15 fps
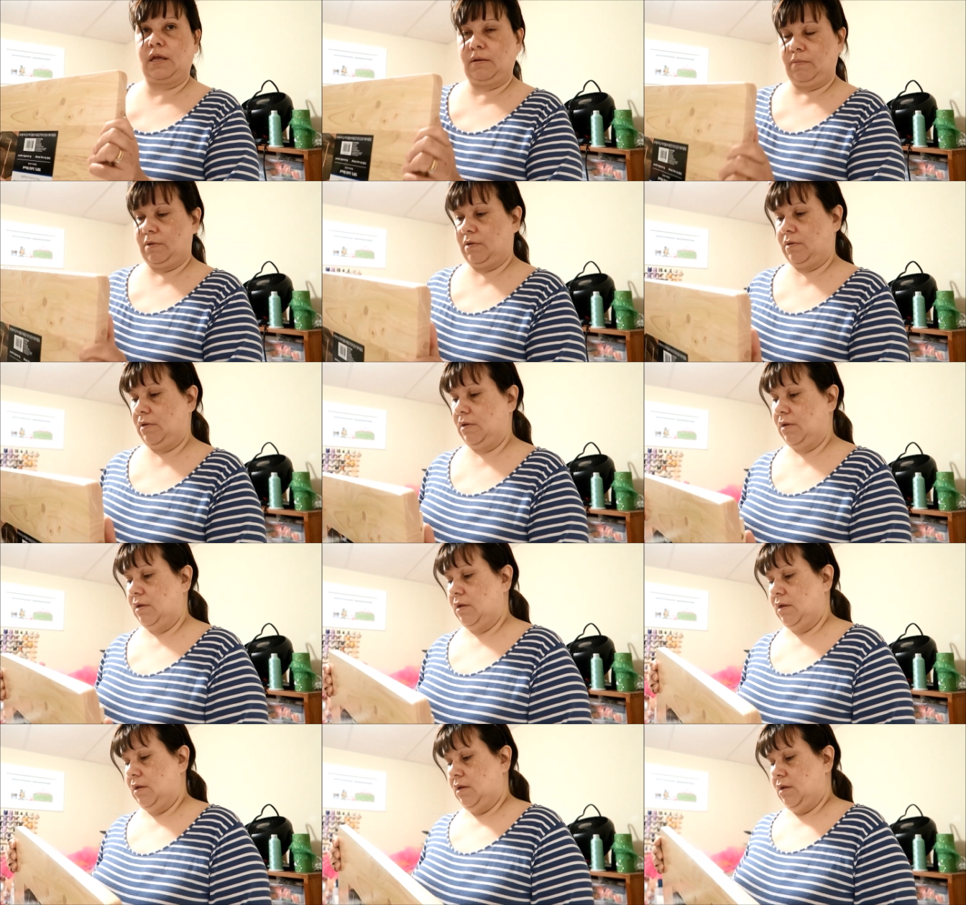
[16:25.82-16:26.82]
table
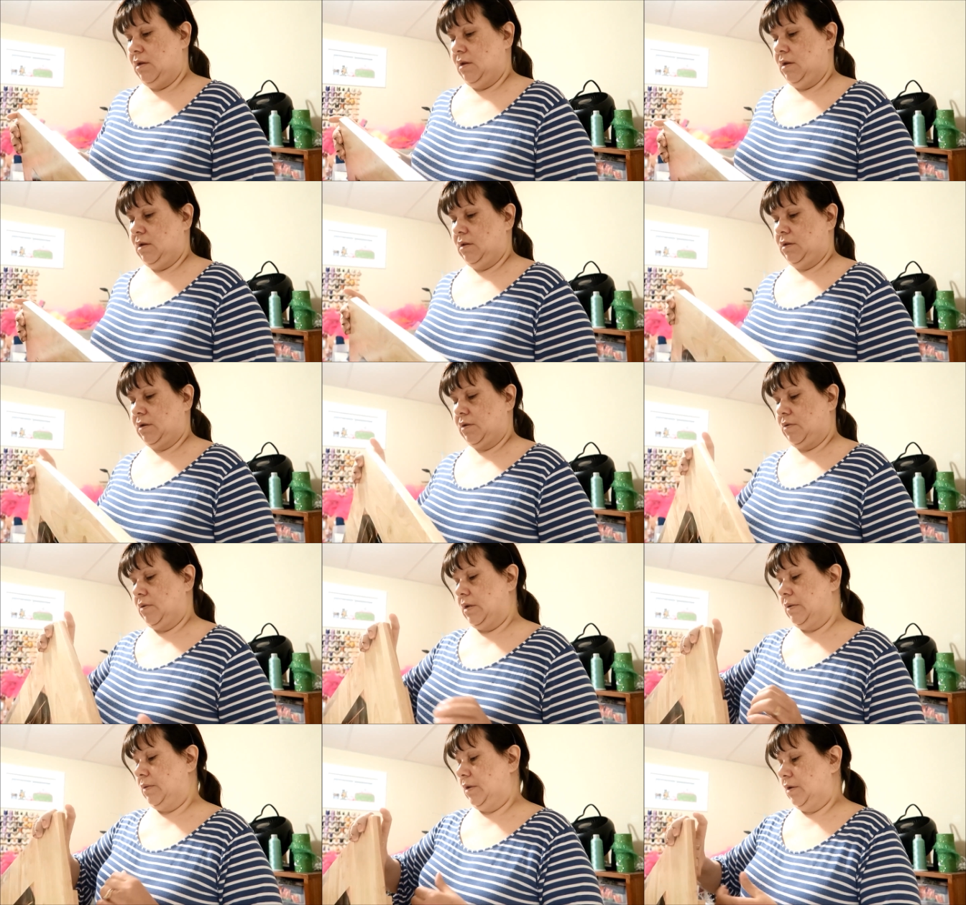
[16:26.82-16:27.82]
to go
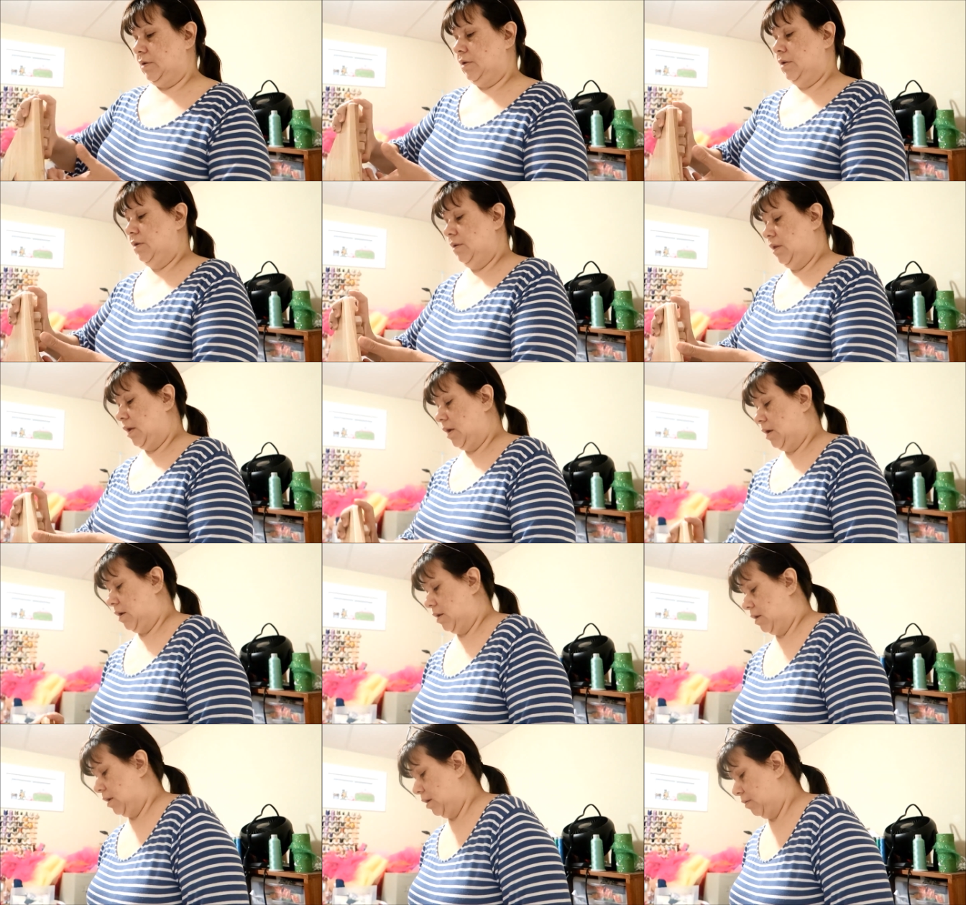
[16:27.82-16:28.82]
down there to do that.
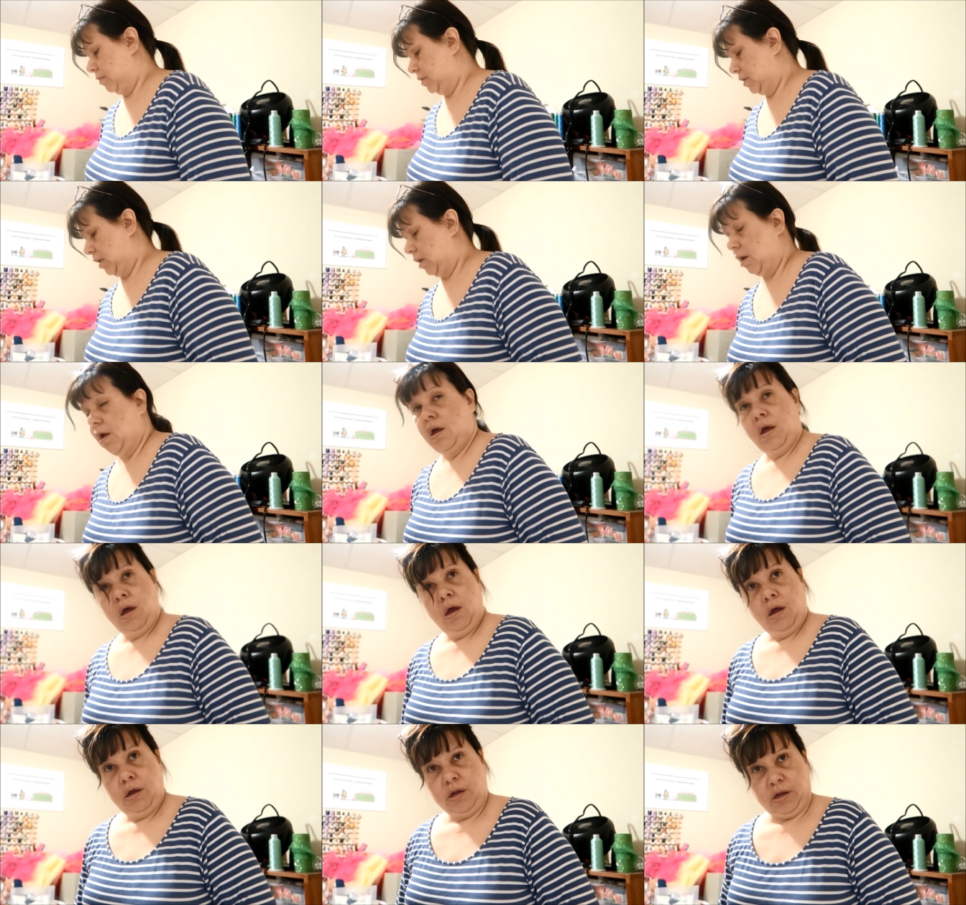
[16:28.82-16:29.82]
And he was like,
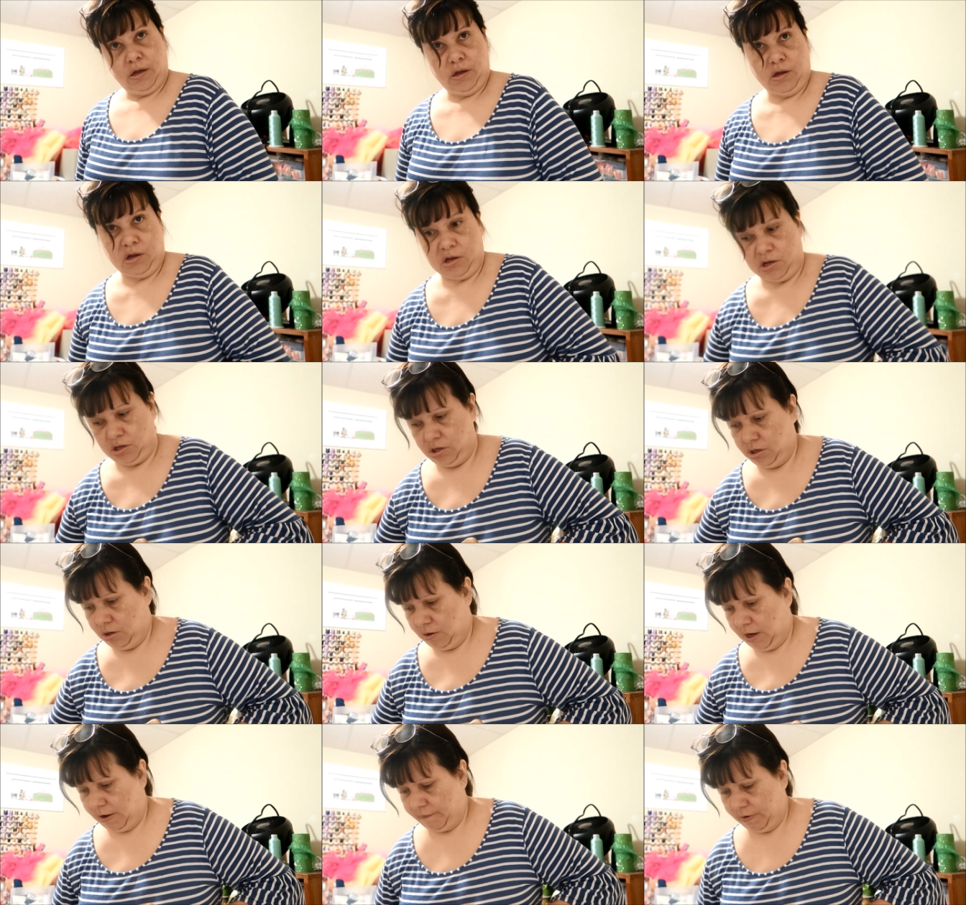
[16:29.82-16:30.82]
you
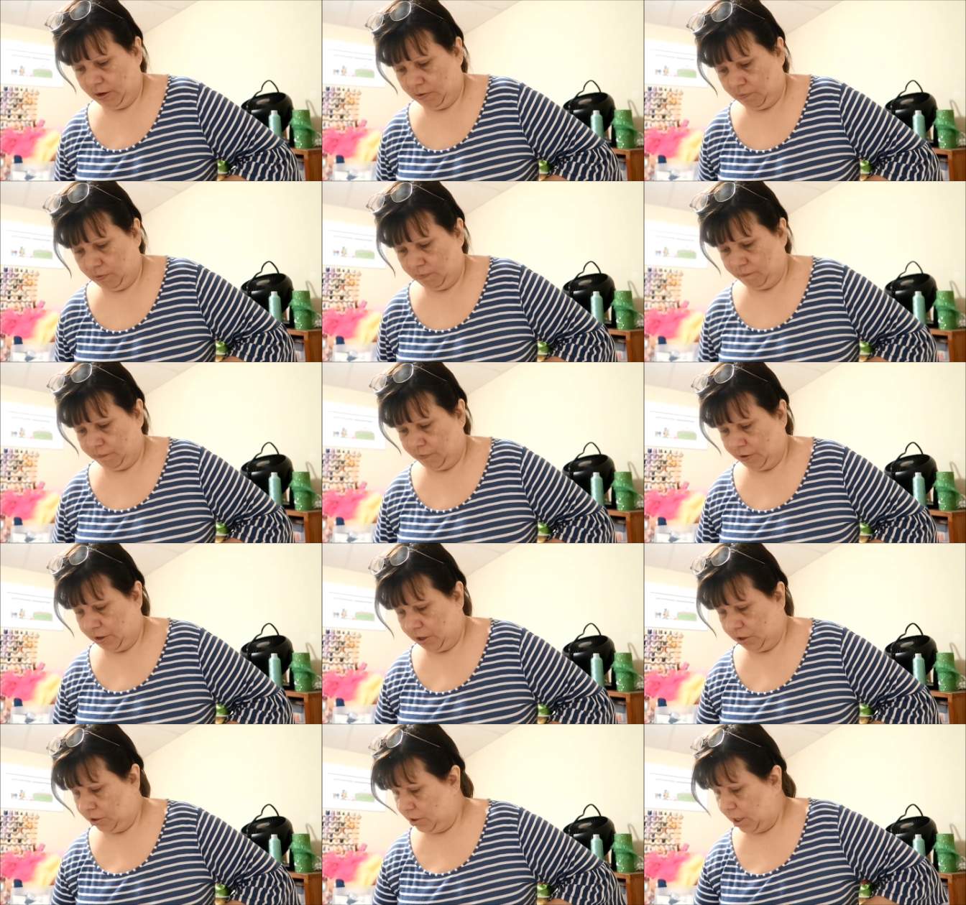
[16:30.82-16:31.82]
don't have any room for
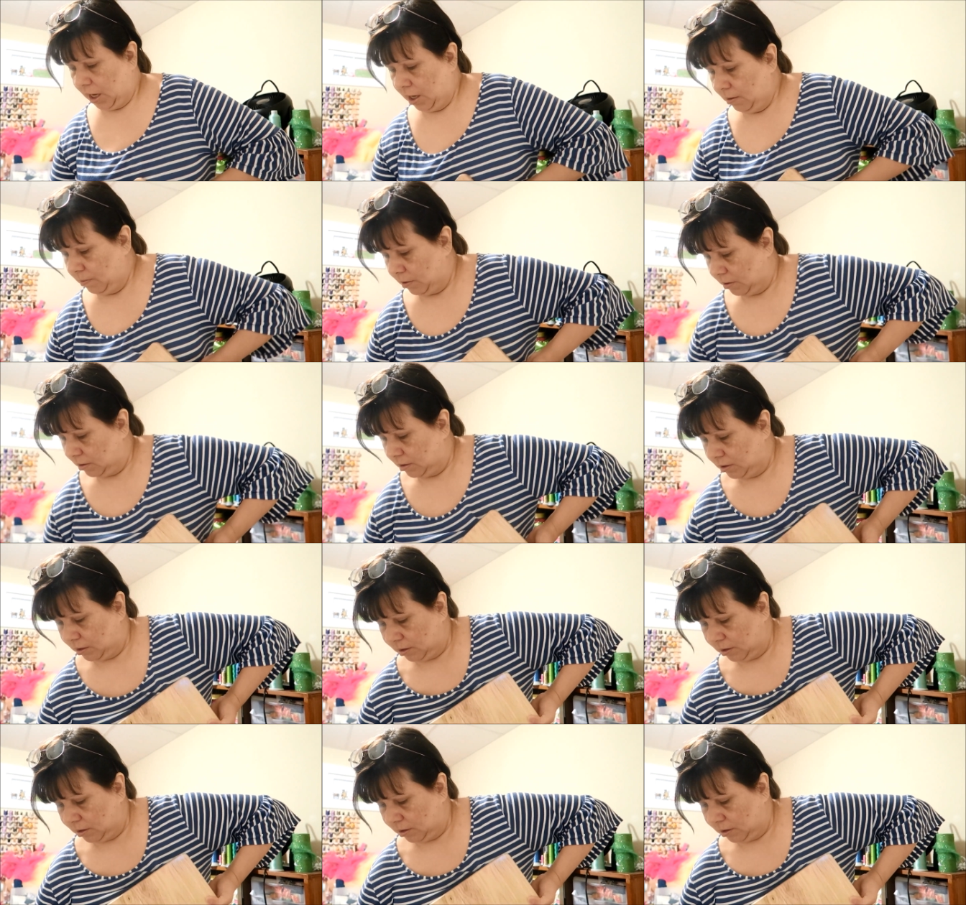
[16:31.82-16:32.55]
another table.